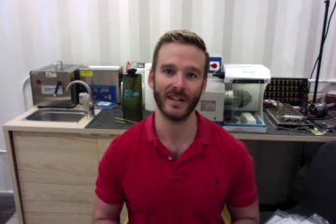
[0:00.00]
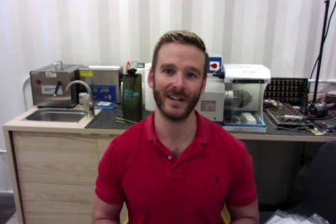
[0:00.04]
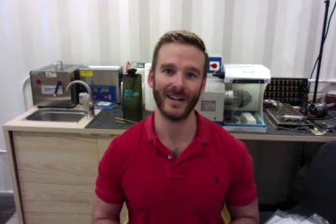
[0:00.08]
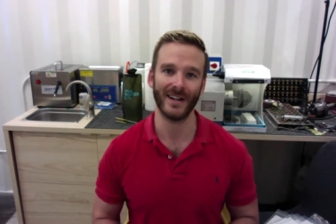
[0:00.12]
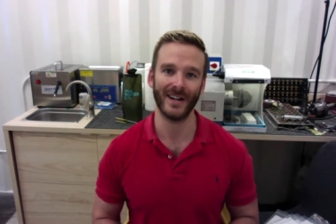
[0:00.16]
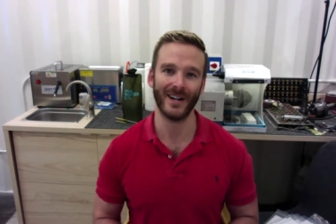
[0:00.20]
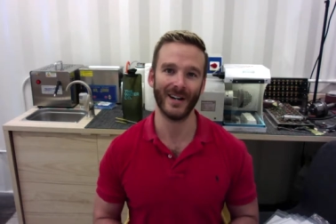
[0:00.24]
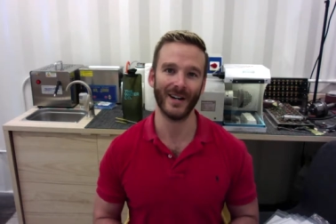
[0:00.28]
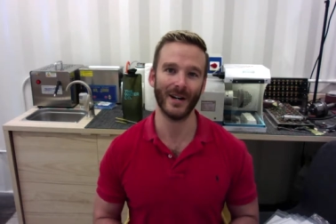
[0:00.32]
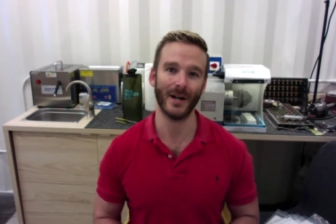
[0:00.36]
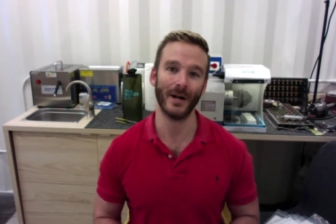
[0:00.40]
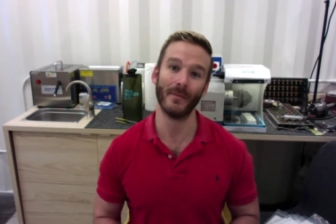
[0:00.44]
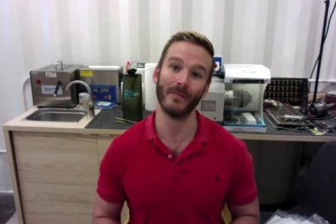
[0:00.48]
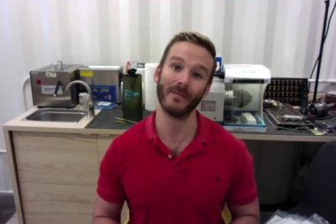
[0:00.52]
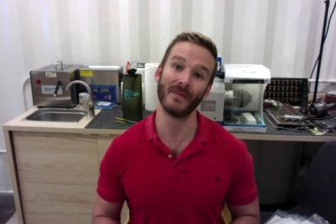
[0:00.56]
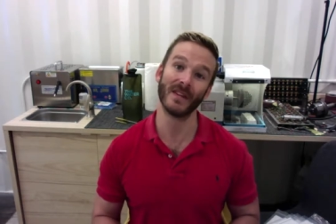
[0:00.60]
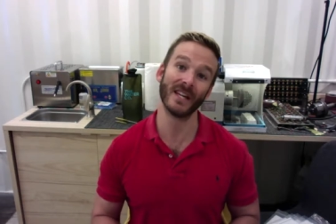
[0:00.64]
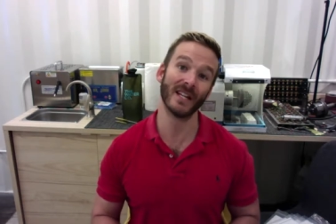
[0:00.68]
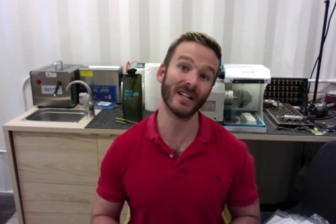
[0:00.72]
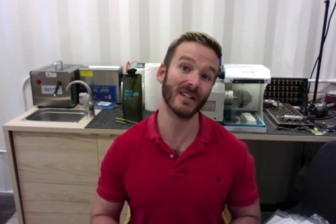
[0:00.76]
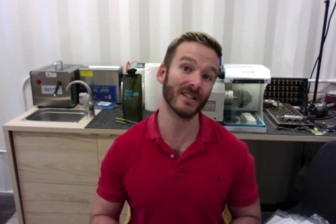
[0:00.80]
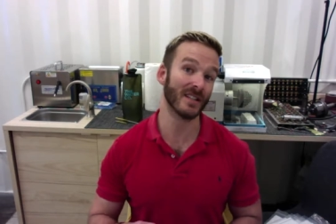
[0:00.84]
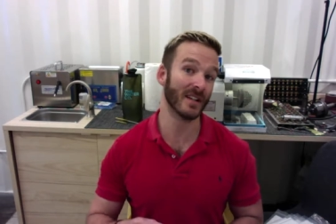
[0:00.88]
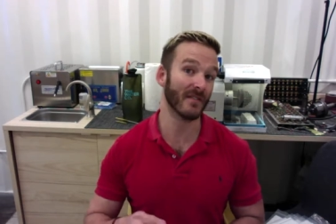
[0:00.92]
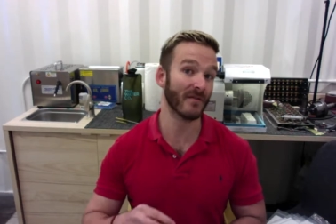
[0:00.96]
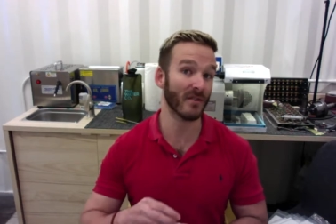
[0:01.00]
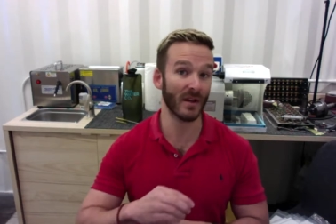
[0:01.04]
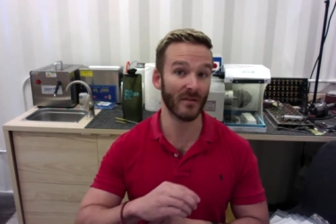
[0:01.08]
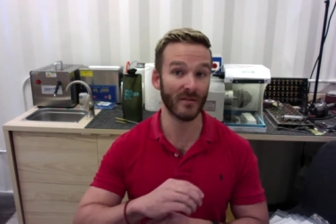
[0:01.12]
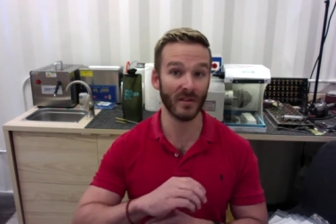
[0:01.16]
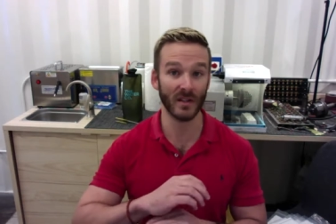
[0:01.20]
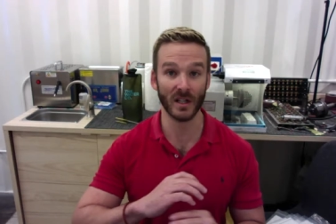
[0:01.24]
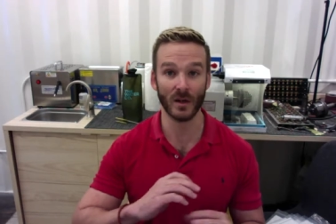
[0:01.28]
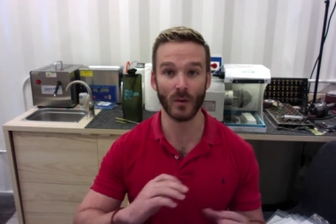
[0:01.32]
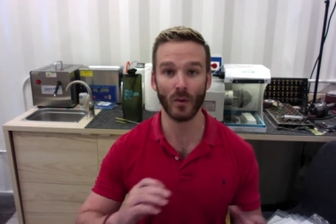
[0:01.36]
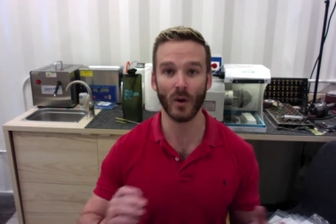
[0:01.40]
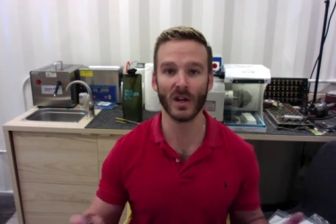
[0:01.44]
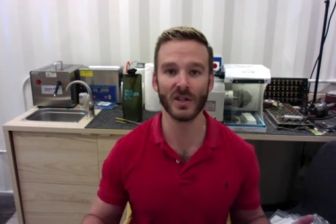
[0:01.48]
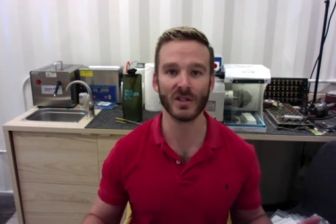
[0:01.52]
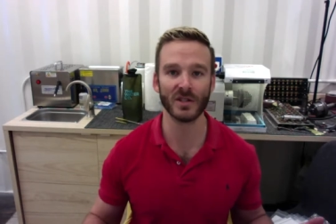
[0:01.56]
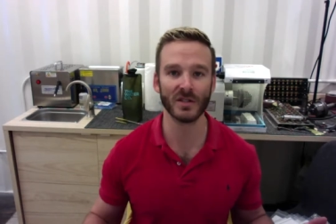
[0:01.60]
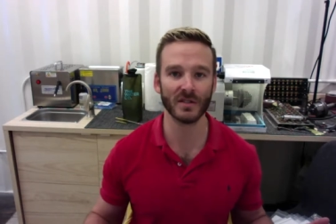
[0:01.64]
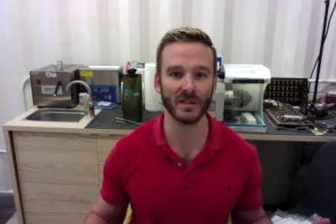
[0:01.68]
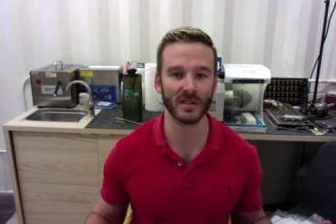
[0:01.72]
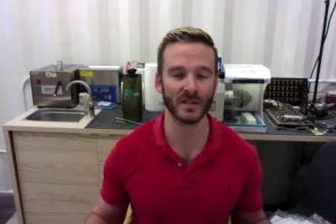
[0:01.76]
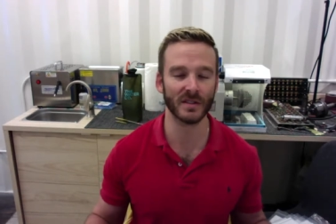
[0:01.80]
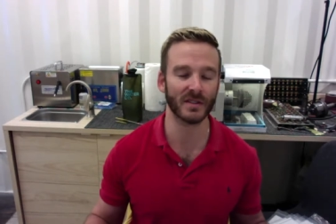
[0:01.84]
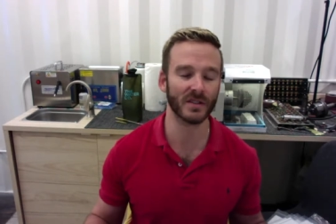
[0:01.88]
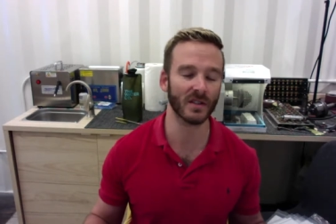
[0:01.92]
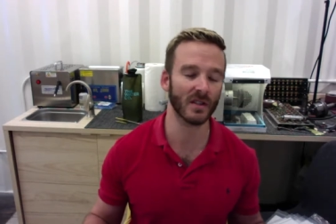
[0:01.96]
And if you have any questions,
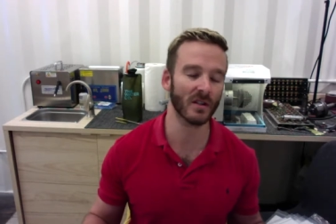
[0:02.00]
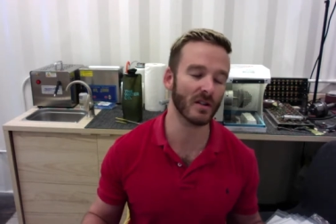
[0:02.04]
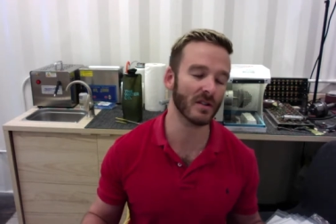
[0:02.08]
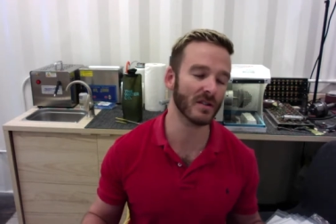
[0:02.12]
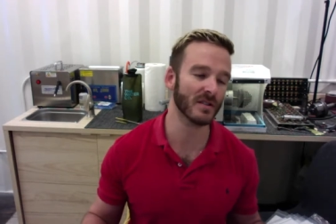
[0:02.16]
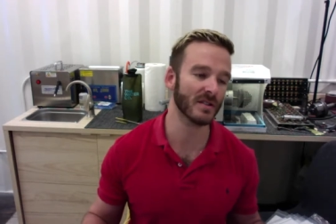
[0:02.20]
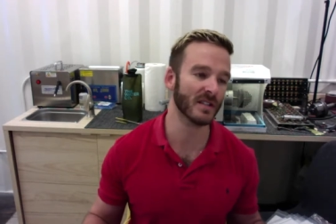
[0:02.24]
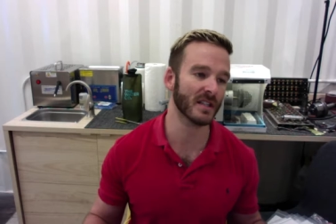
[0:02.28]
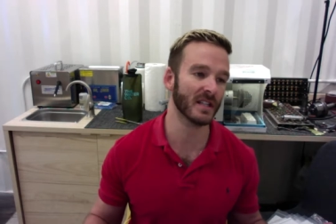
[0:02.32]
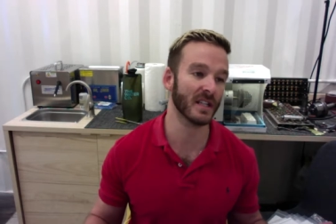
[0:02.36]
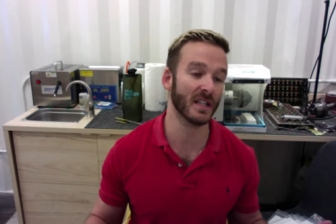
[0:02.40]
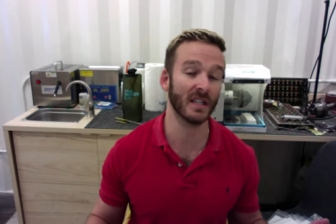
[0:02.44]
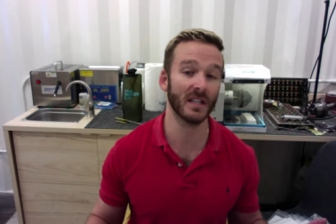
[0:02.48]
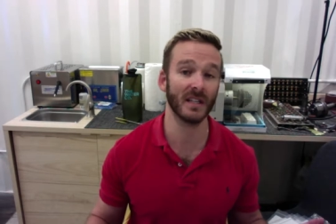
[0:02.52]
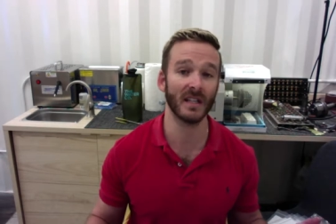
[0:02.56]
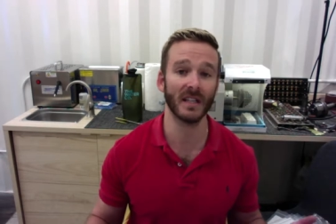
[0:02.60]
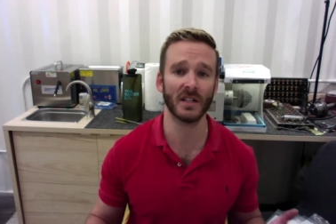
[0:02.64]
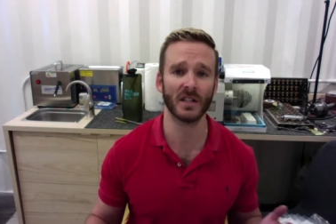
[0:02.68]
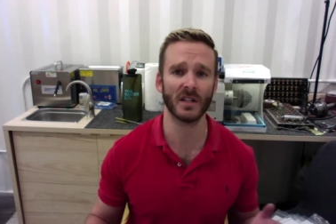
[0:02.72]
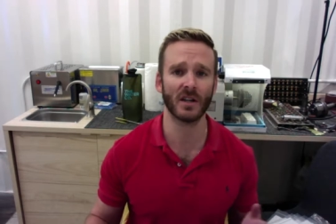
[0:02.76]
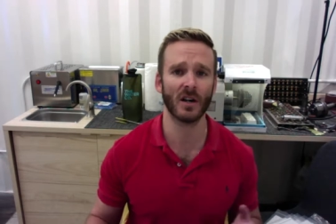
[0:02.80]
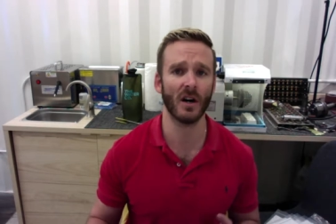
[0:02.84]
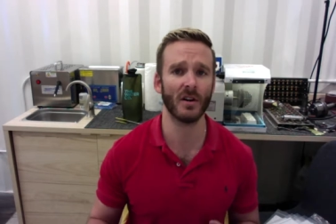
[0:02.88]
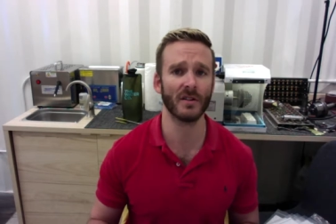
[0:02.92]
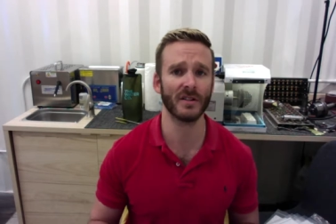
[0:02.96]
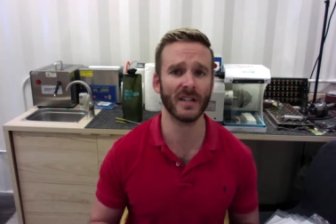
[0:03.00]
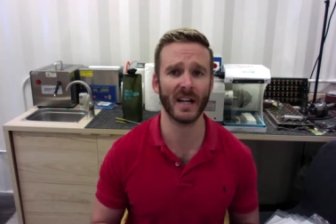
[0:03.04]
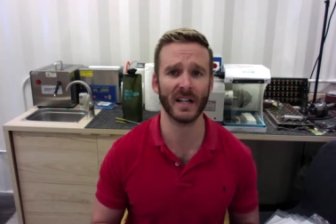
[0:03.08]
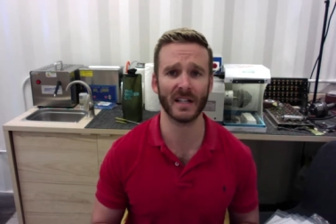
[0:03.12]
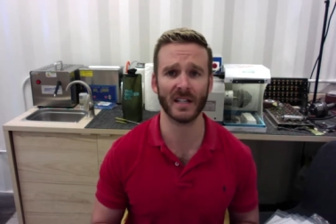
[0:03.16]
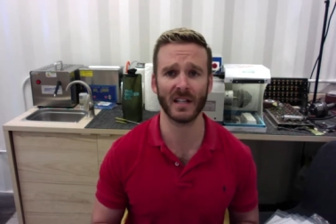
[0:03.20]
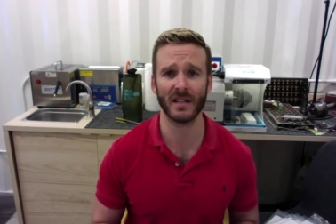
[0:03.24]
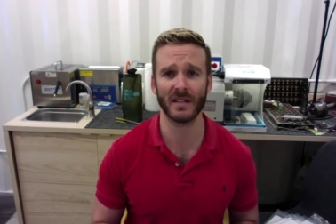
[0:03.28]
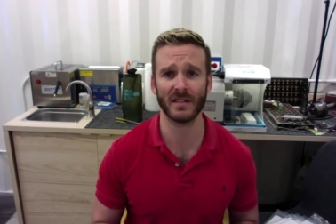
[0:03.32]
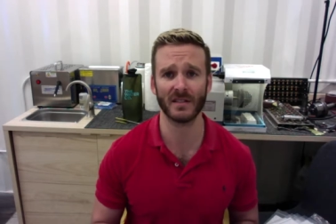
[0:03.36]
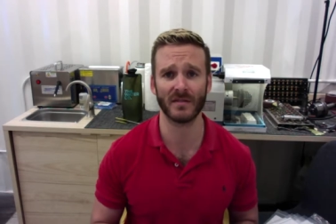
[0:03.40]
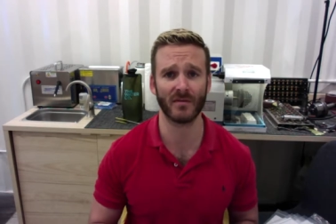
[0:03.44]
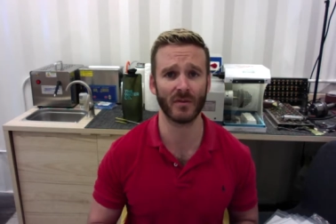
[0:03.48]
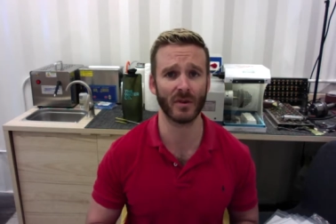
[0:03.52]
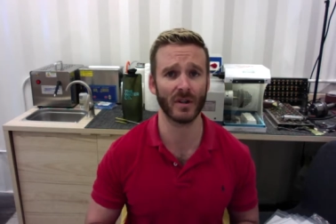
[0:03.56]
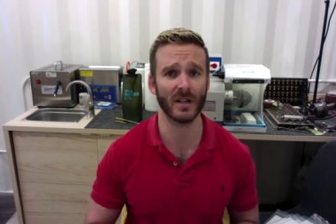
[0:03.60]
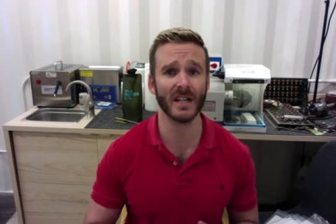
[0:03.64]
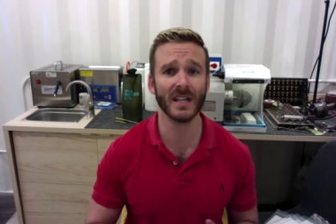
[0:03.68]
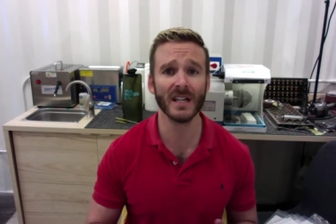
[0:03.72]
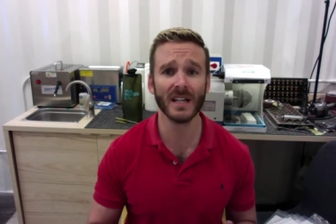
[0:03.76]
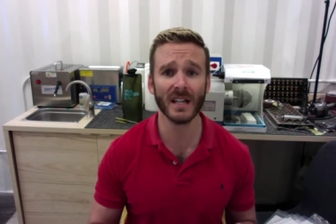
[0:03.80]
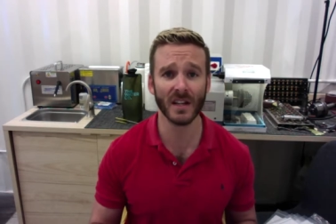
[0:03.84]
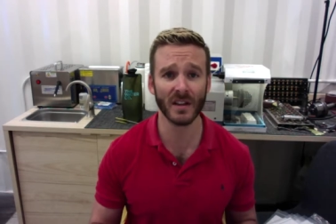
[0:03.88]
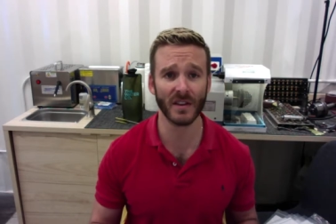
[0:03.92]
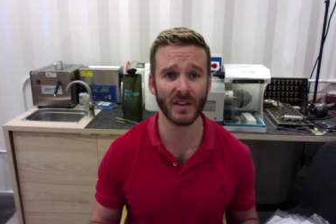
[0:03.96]
concerns, any need to contact us for
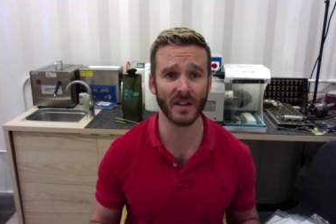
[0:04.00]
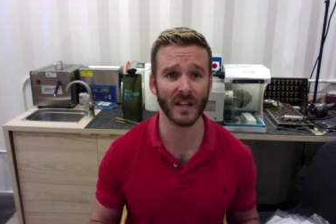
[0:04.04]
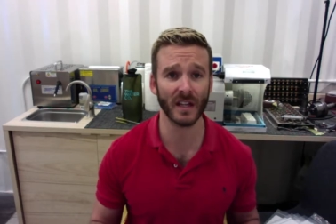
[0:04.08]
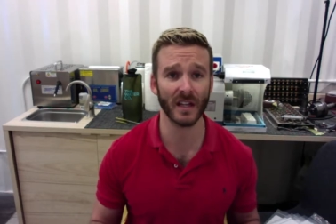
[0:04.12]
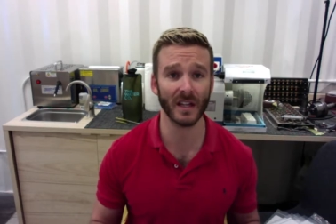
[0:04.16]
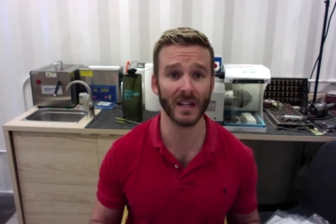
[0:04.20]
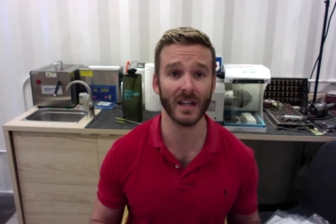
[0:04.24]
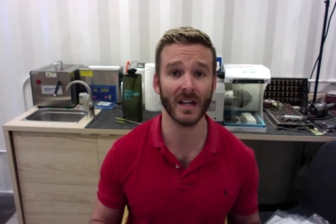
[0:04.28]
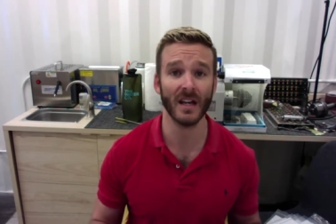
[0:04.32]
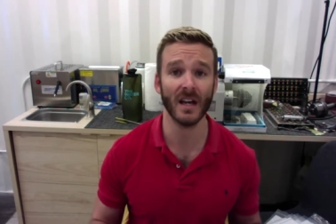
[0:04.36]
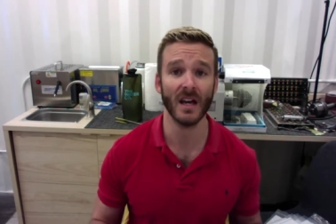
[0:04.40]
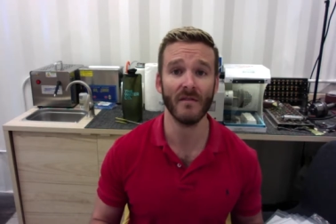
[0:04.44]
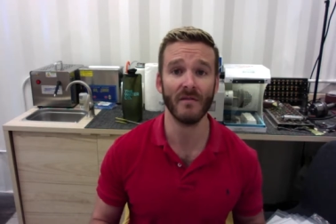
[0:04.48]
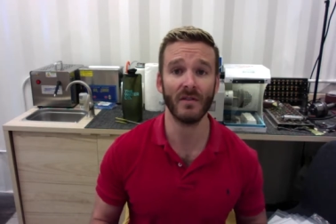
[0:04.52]
anything,